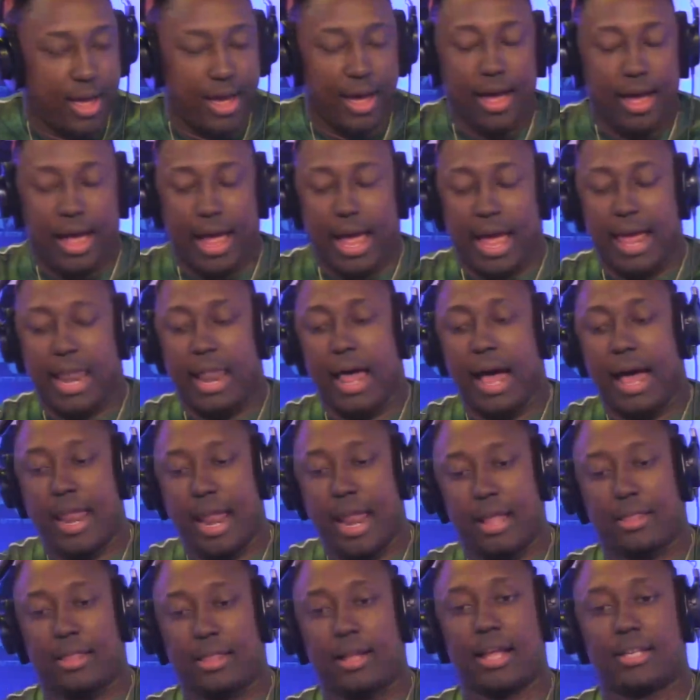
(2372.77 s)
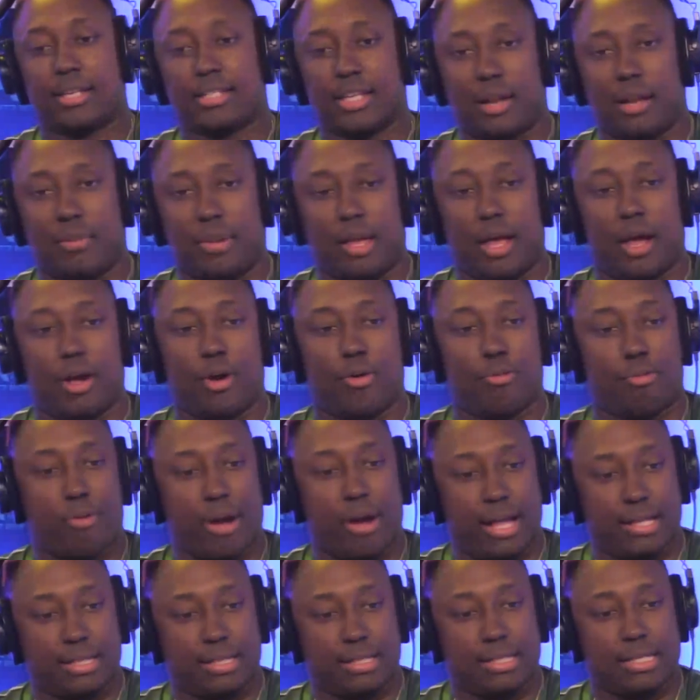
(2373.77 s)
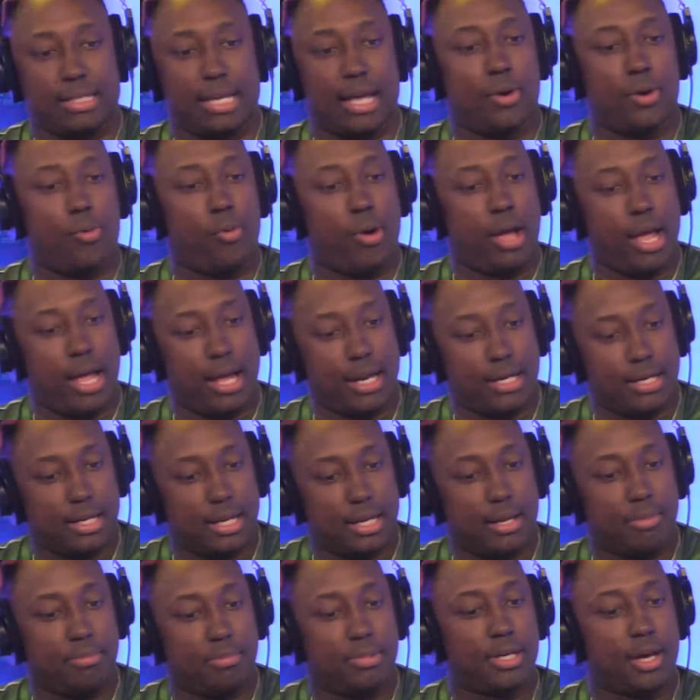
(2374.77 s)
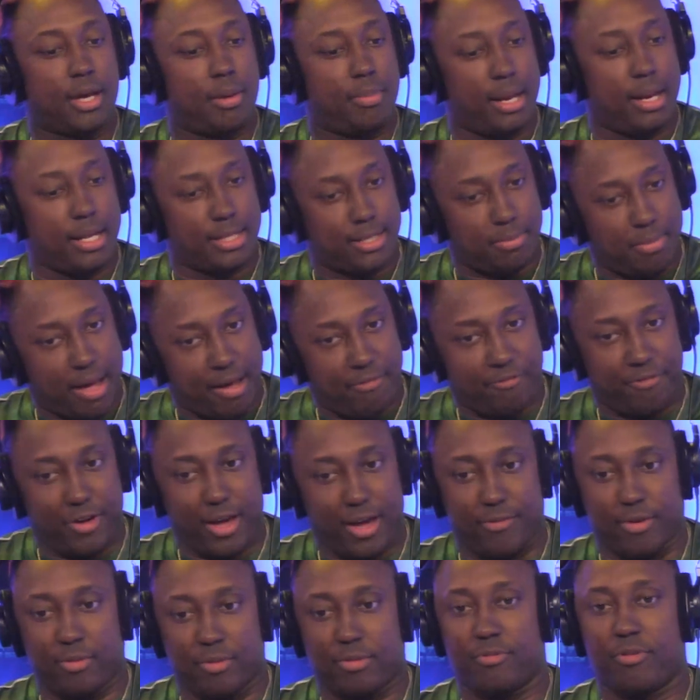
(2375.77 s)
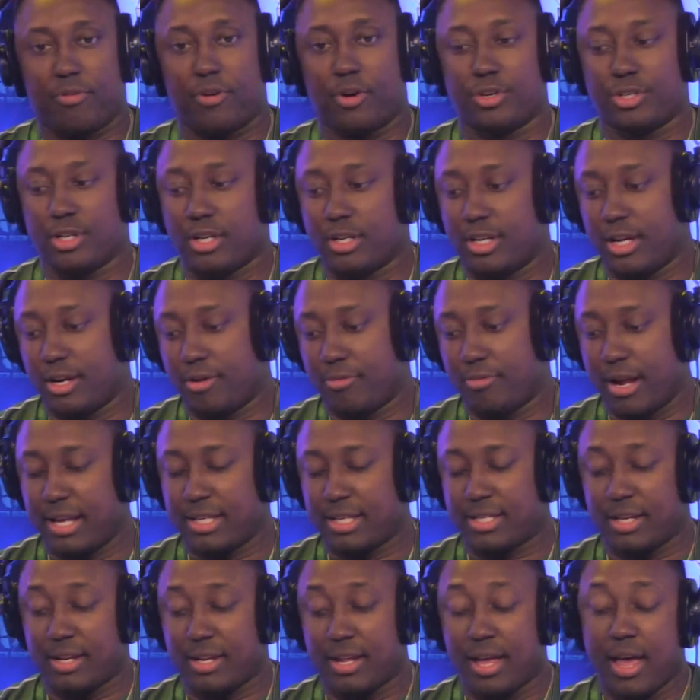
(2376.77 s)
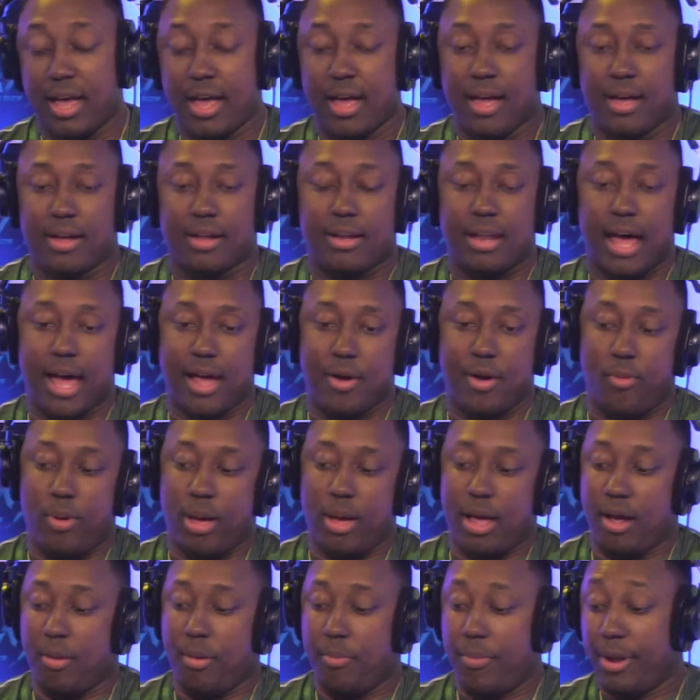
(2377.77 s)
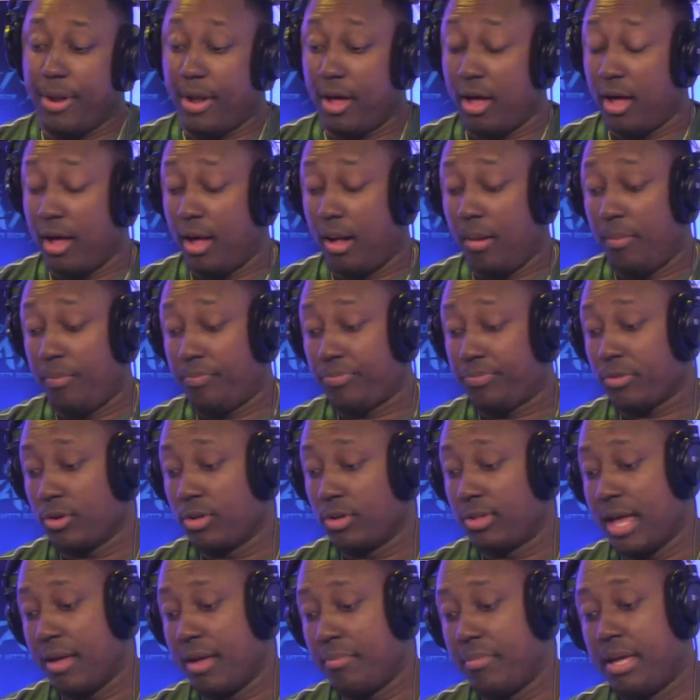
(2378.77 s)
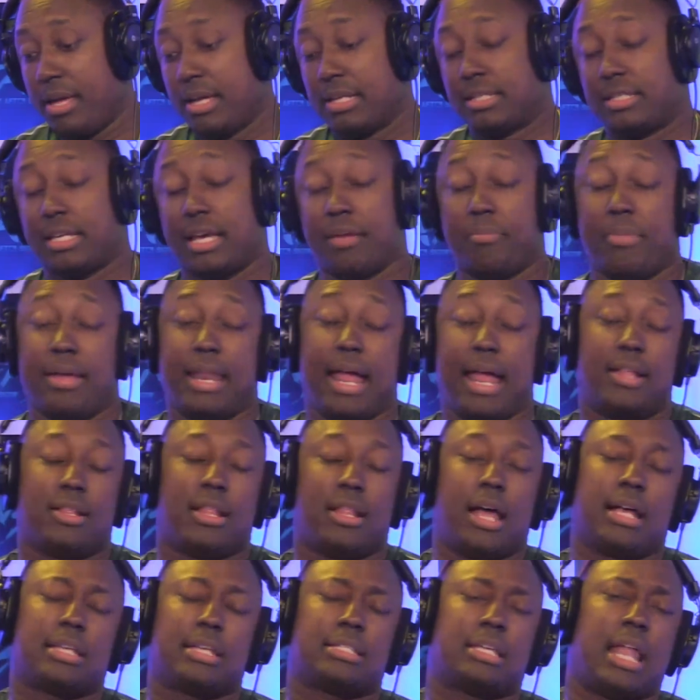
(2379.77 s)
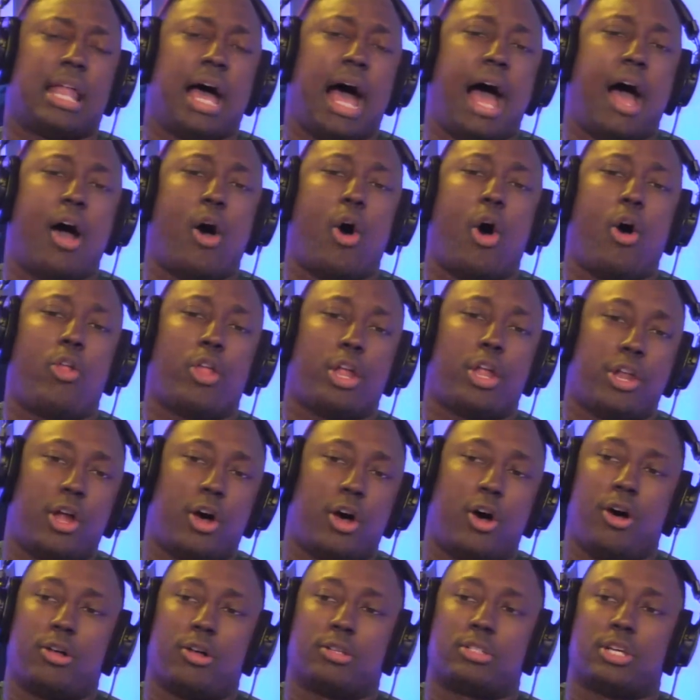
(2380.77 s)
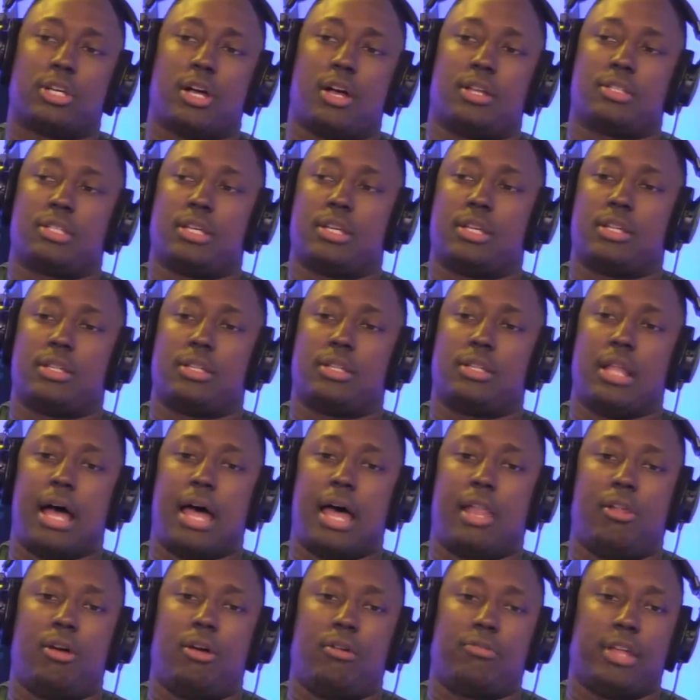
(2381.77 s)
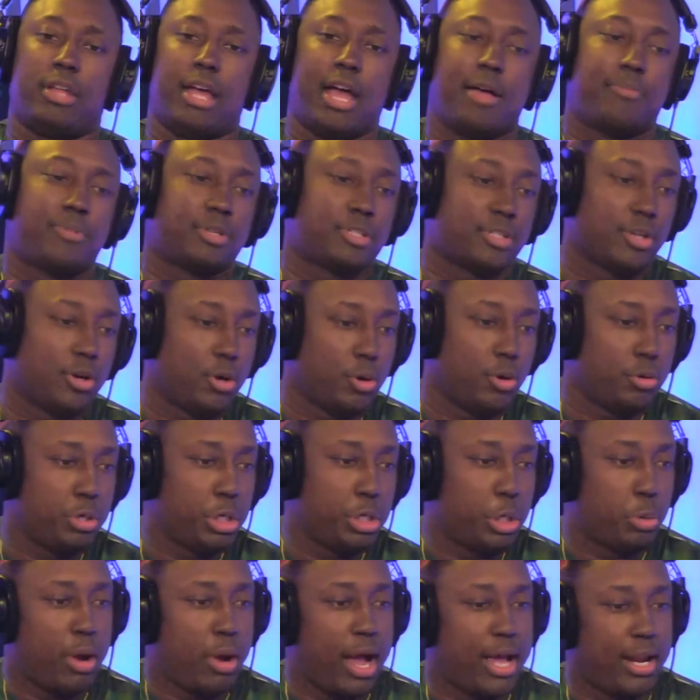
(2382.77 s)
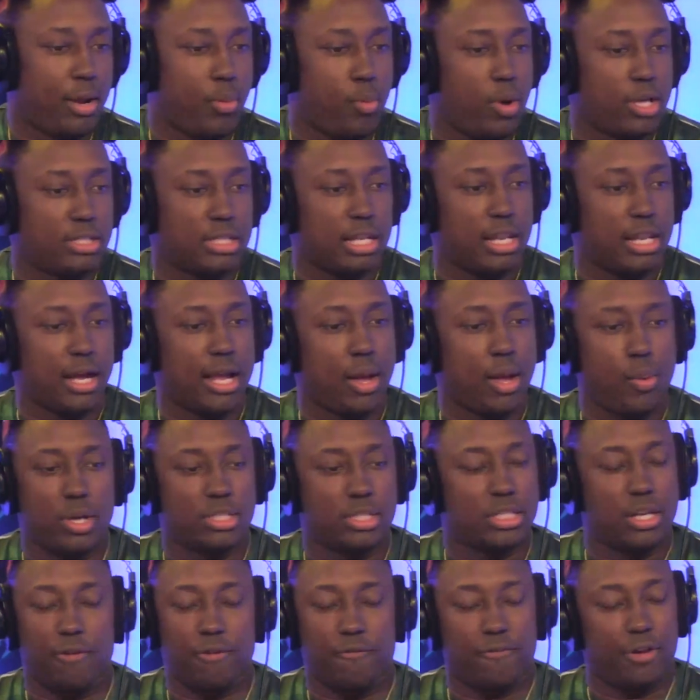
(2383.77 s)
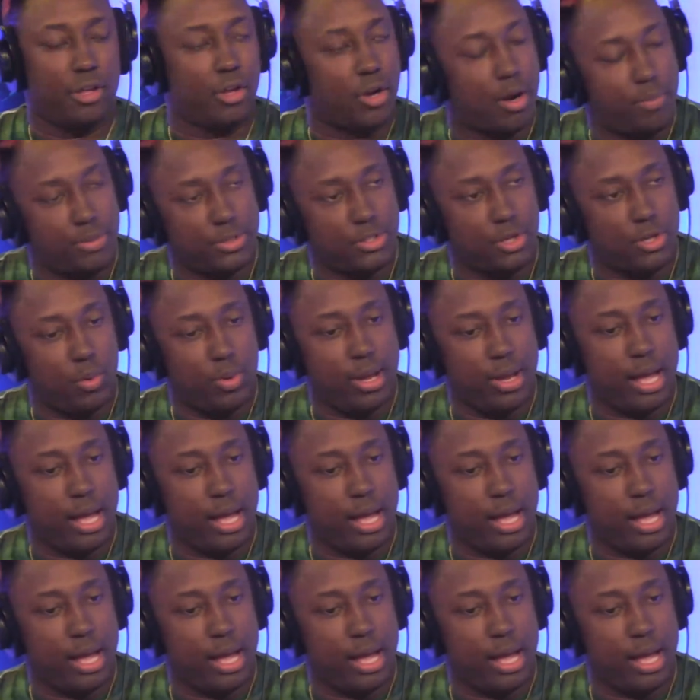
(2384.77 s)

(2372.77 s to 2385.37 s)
And I think that's going to be a great segue into him coming into my favorite version of Dick Grayson, Nightwing. But with that being said, man, like I said, all in all, Chauncey, I loved the episode. You're right. It wasn't a filler episode.